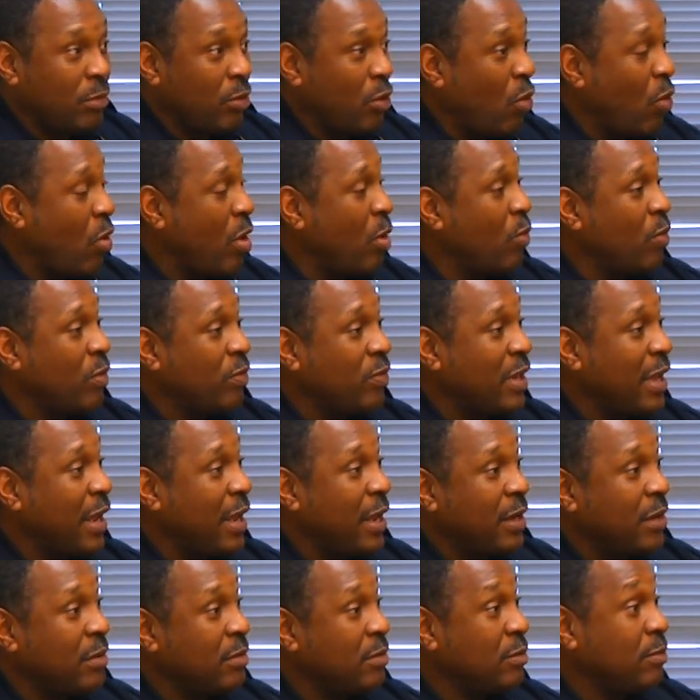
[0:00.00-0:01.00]
going with
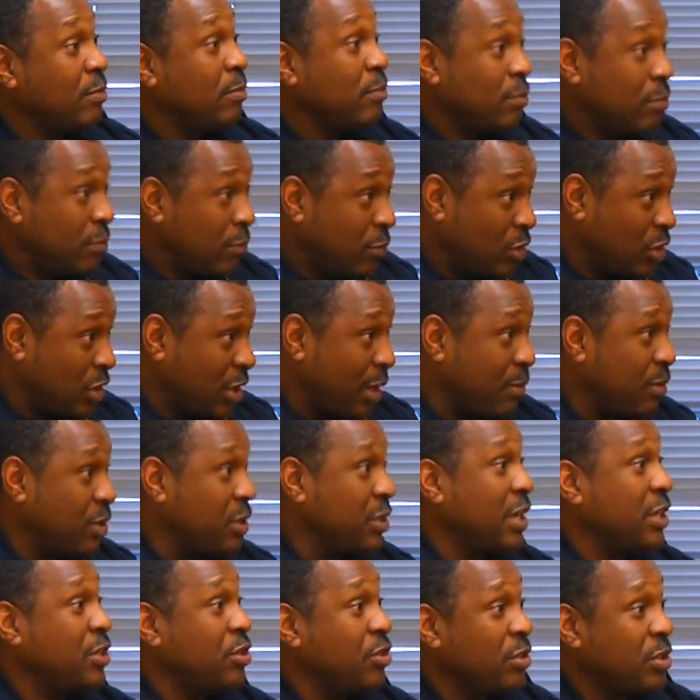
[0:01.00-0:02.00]
that subject
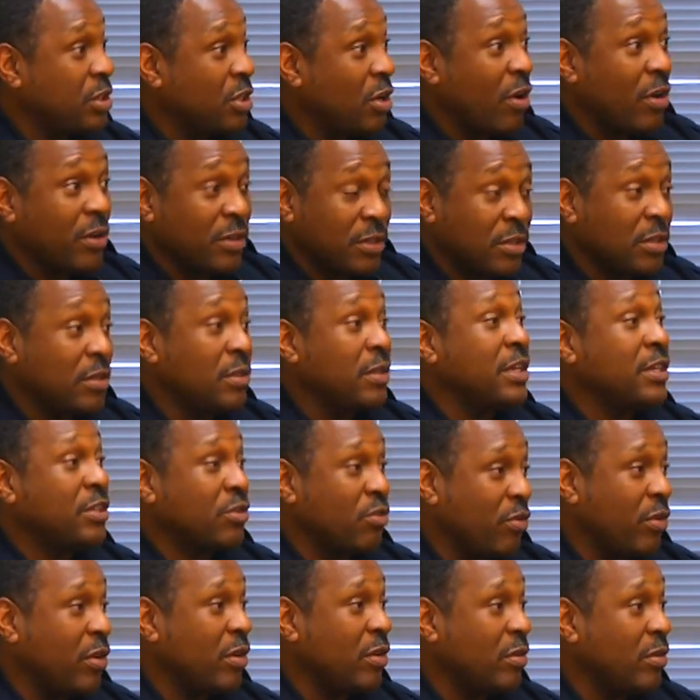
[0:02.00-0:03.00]
that you're talking to is
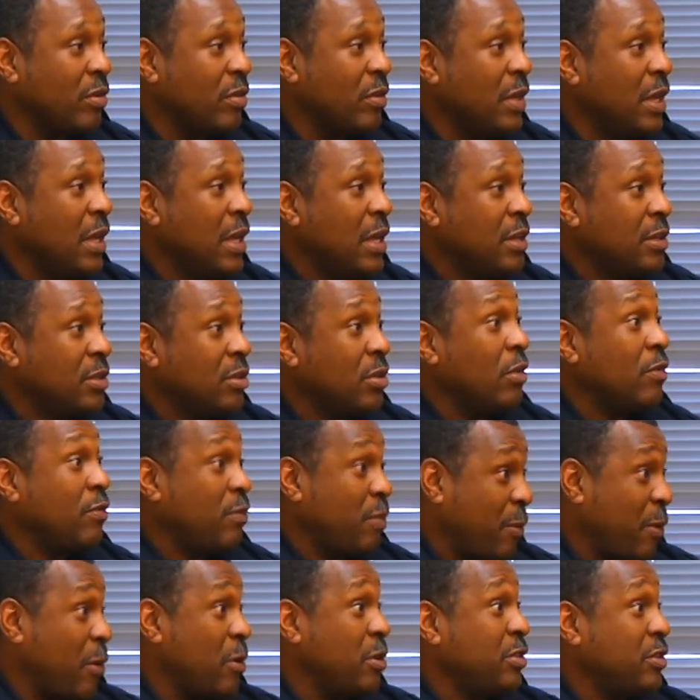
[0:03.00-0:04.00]
critical. So if a
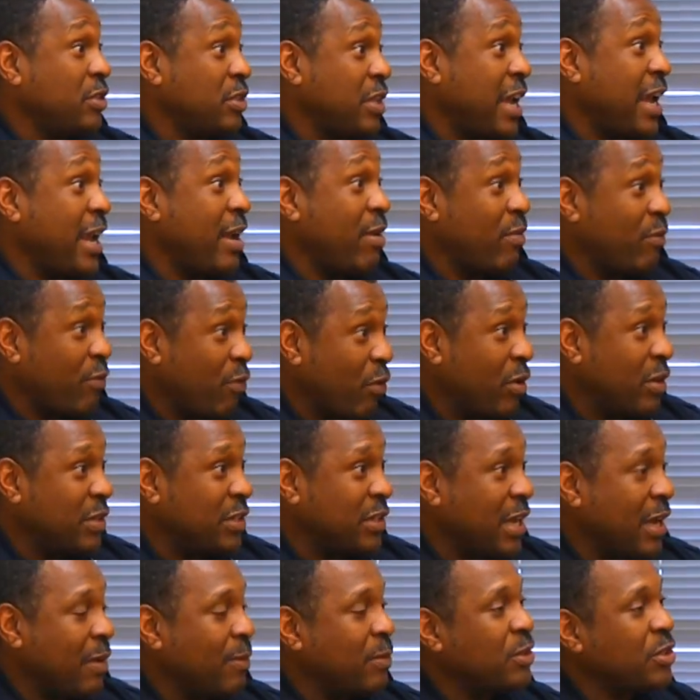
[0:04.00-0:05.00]
person's angry, for
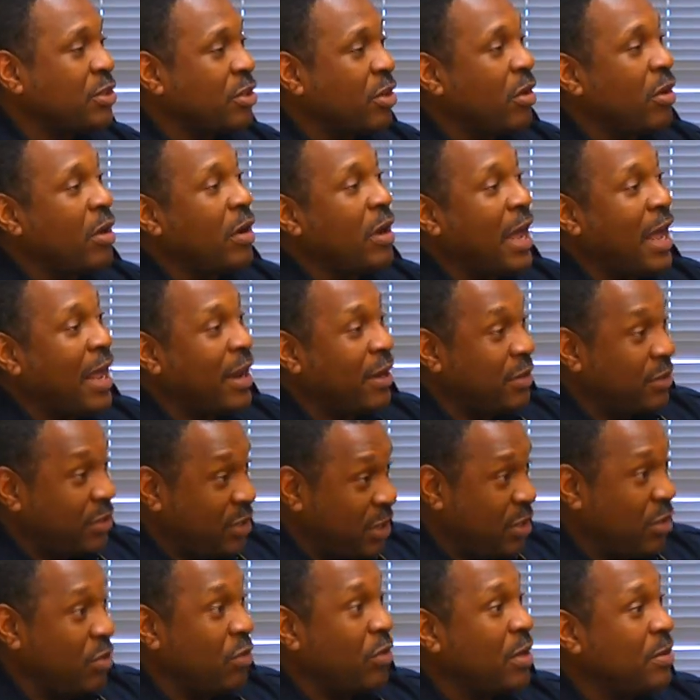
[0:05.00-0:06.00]
example, sir, I
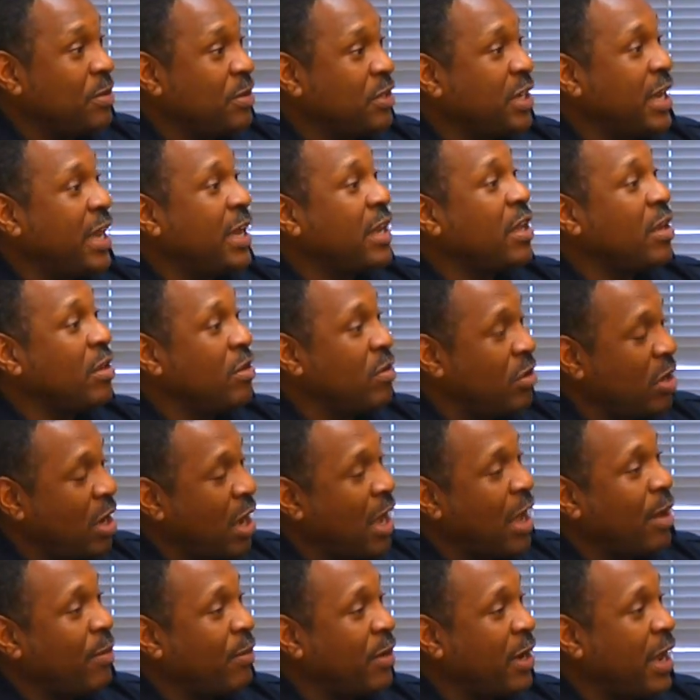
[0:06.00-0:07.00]
see you upset, can you
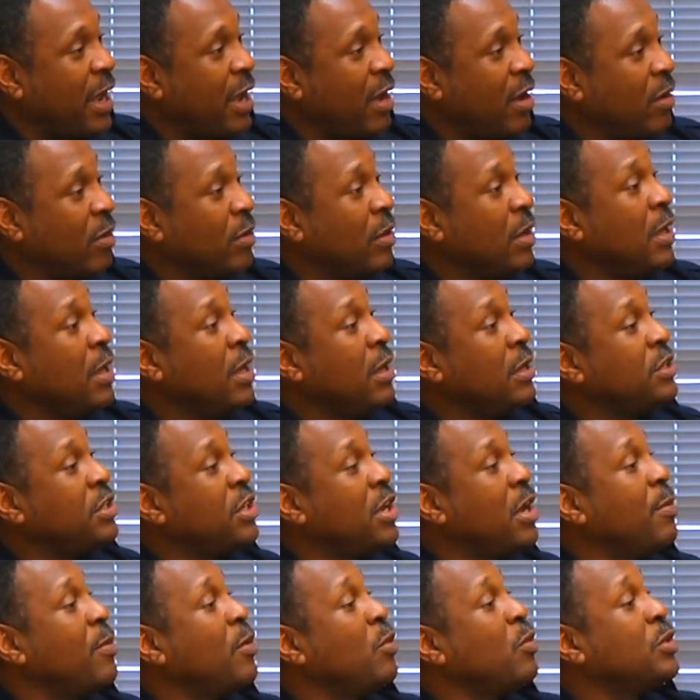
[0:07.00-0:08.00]
calm down,
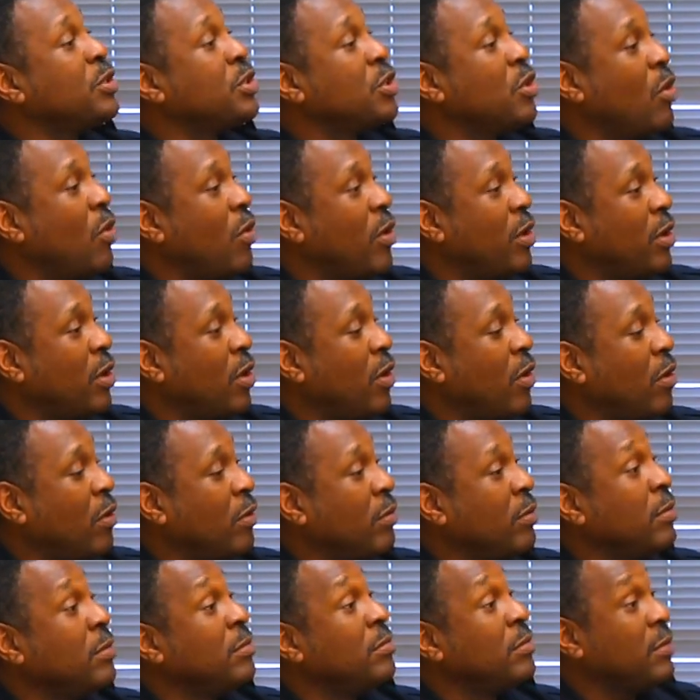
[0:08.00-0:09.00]
tell me what's going on?
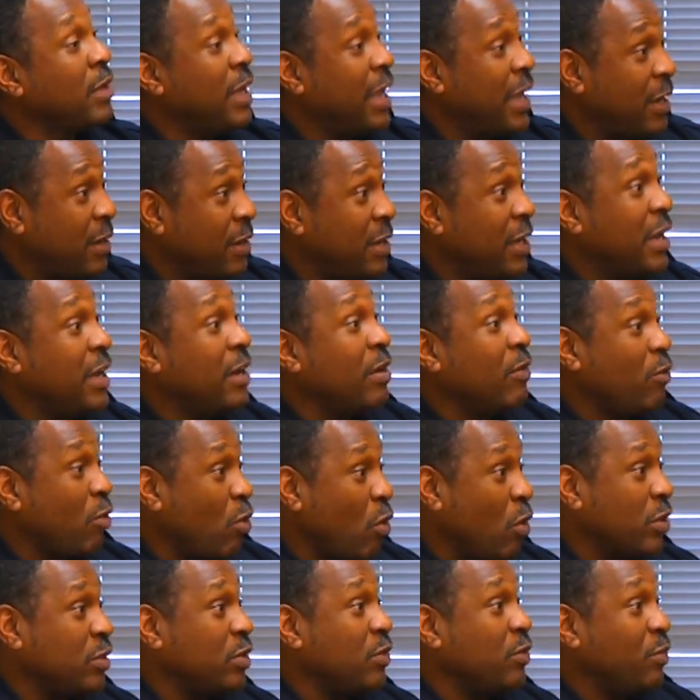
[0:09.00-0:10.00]
And then, of
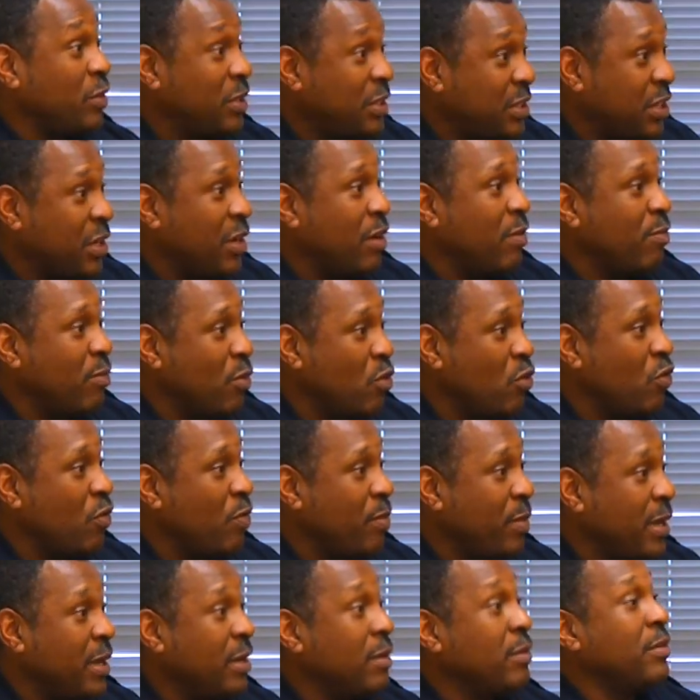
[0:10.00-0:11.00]
course, if we see a
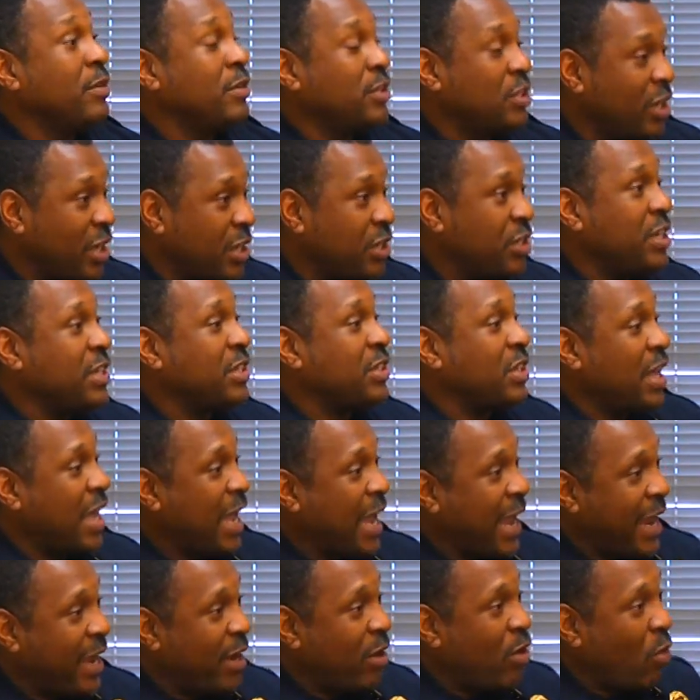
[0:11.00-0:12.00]
movement such as a
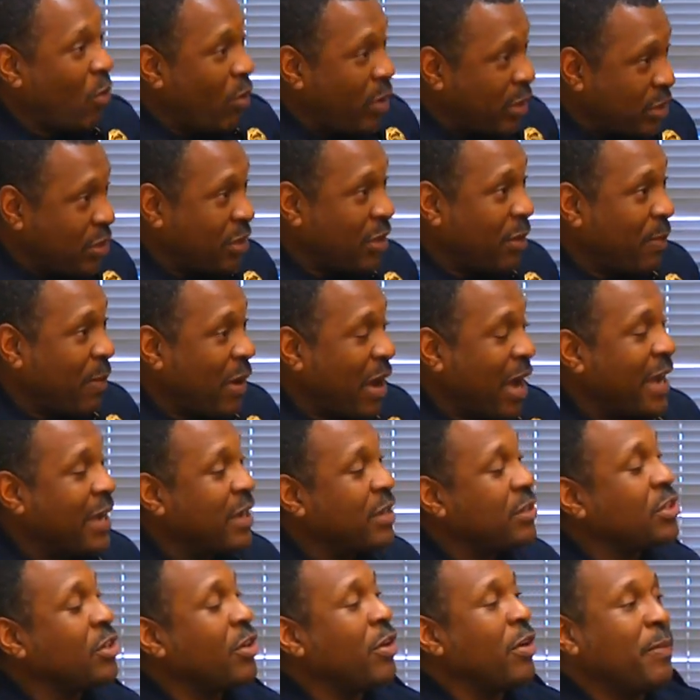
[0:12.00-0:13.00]
hand going to the
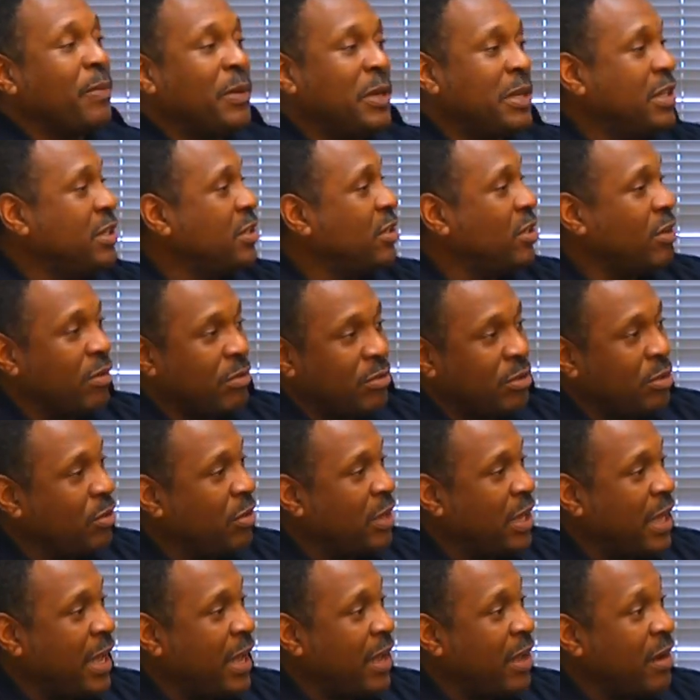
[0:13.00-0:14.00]
pocket, sir, please don't do
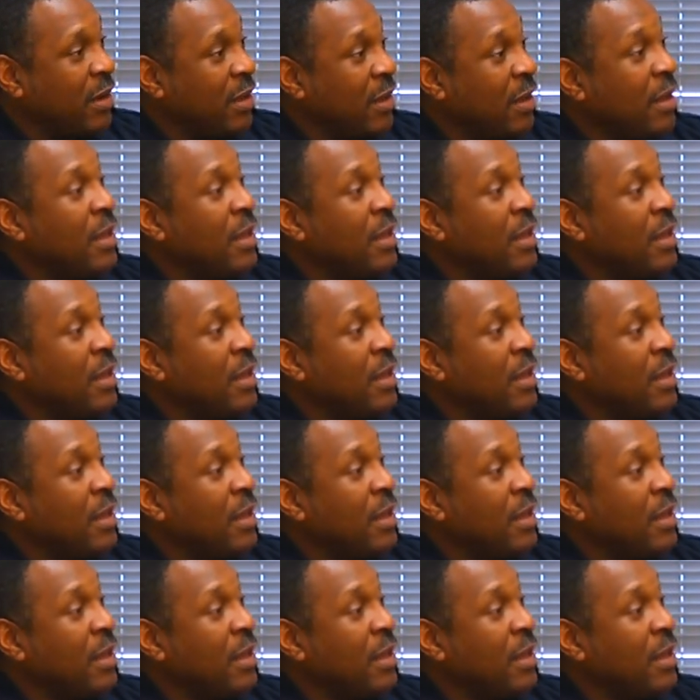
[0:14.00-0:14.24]
that.